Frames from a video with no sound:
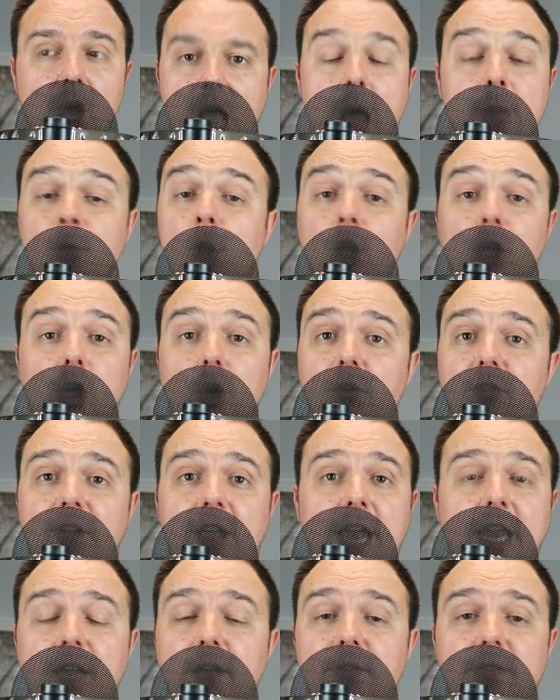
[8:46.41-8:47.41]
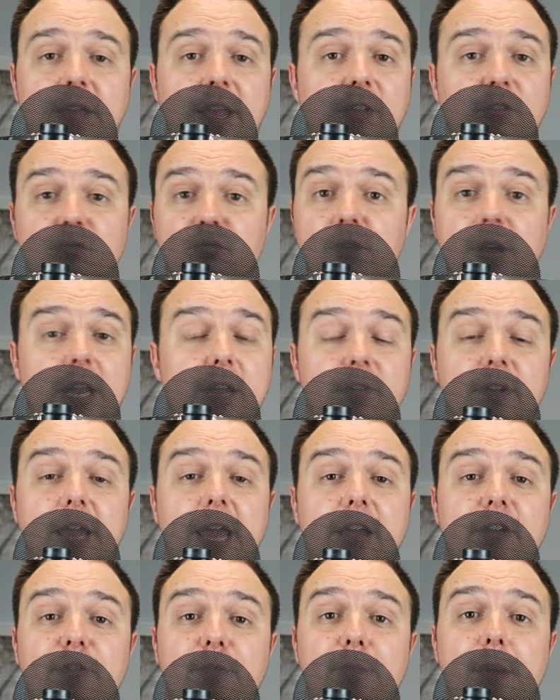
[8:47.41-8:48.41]
I'm not using any of these really, really
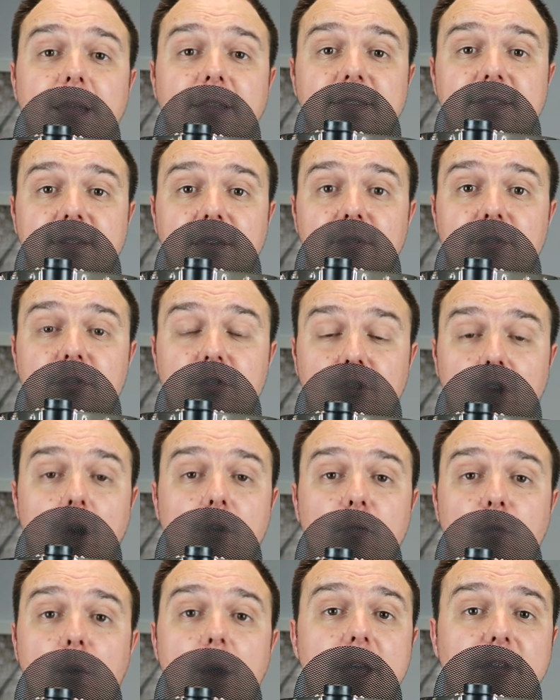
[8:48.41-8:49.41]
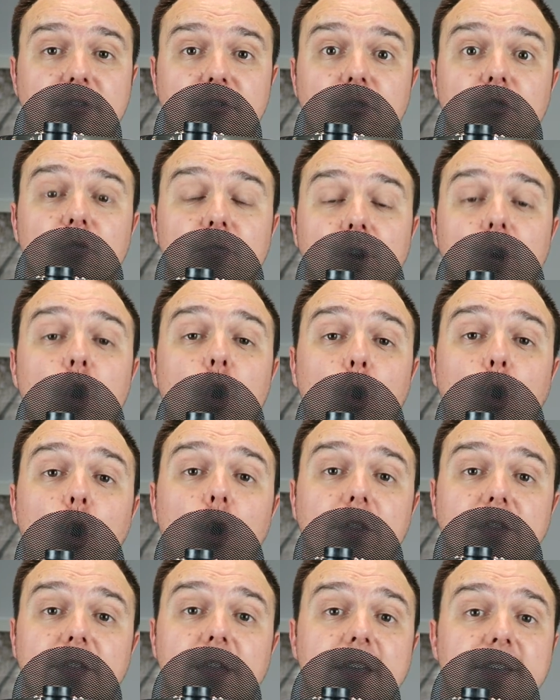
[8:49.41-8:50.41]
expensive softwares to
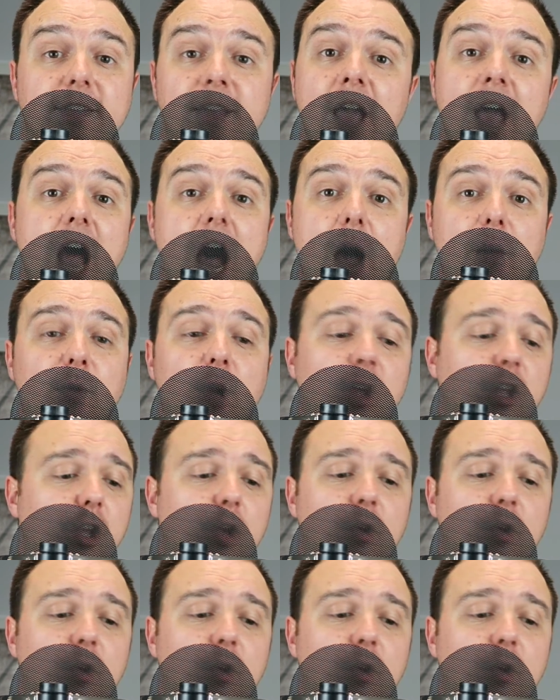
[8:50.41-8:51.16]
record this. I'm not